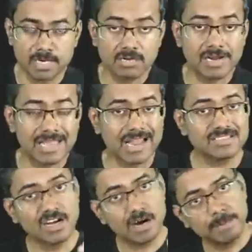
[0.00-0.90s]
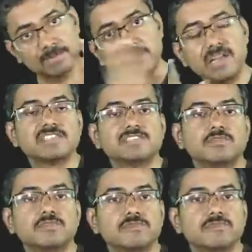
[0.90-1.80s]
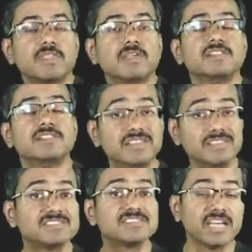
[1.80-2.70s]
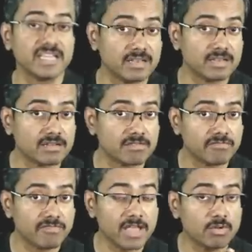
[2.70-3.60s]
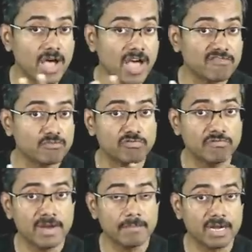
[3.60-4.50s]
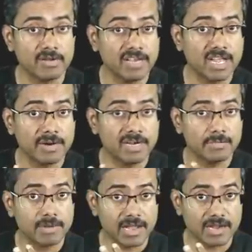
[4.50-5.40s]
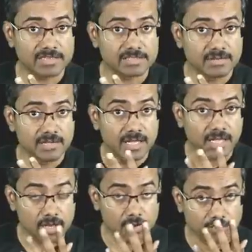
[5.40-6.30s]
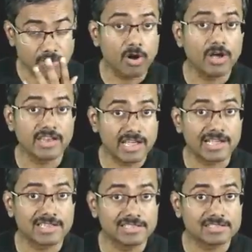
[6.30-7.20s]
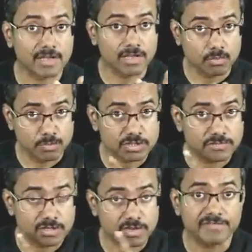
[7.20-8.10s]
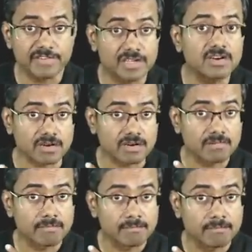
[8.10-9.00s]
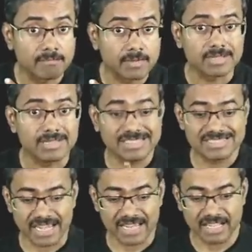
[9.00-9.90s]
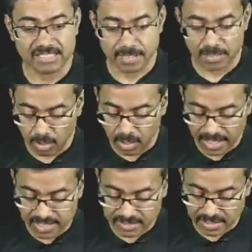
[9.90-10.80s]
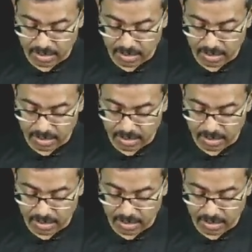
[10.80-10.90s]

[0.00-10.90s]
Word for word: But in vulgaris, the upper three layers move. This sign where you have movement between epidermal layers and you have a raw area like this when you push with your finger, this sign has been called as